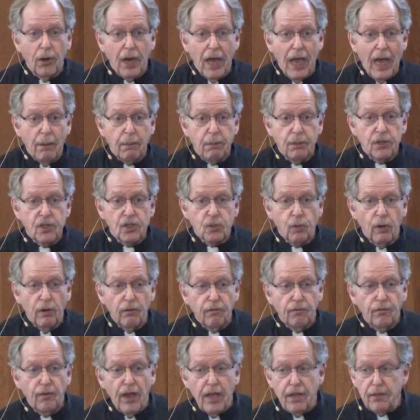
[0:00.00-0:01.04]
what happens when
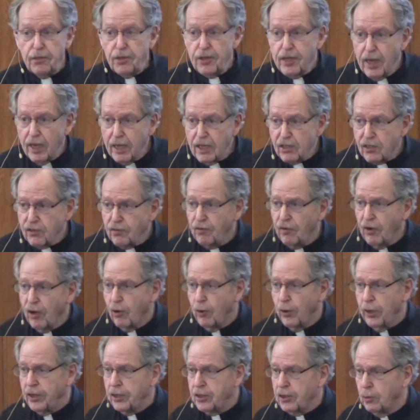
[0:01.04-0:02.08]
faith does
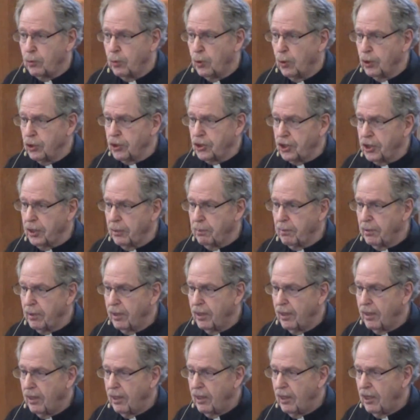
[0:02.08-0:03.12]
flow into worship.
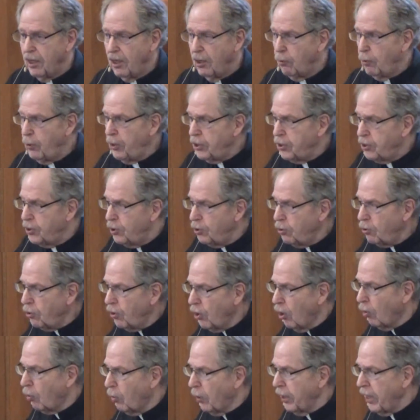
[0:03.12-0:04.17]
We do
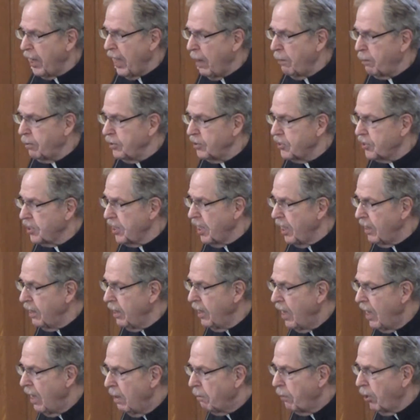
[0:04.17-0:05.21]
know what happens
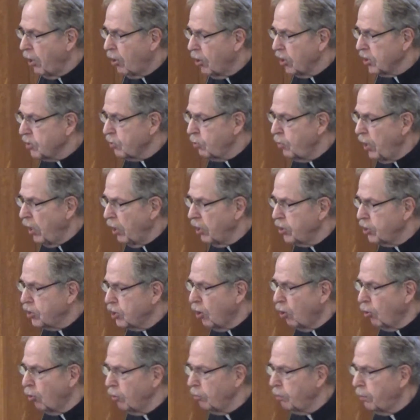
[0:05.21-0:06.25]
then, because we are
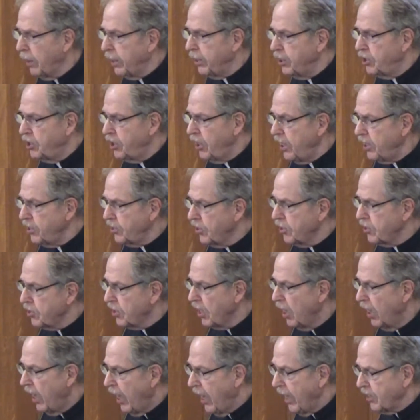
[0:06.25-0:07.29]
told by
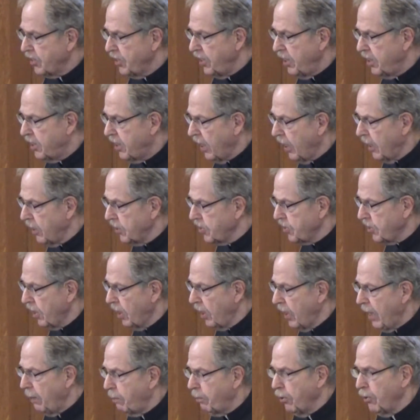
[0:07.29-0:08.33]
Jesus, as He tells
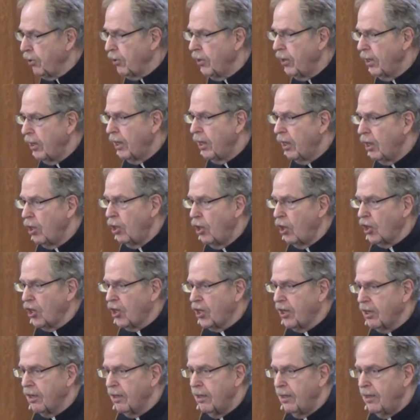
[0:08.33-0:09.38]
the leper,
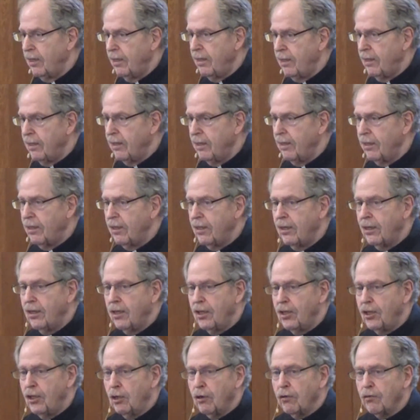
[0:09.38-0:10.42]
look,
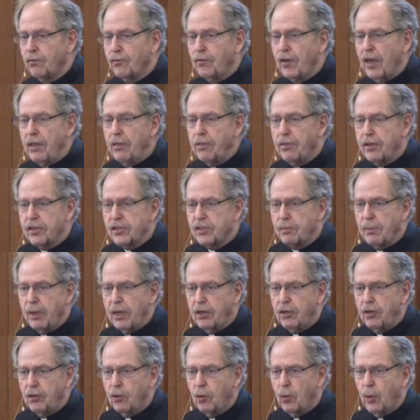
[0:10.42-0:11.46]
your faith has
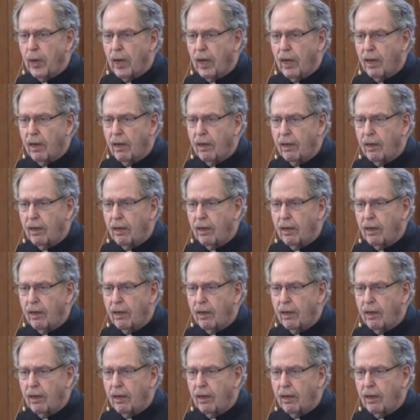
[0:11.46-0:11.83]
made you well.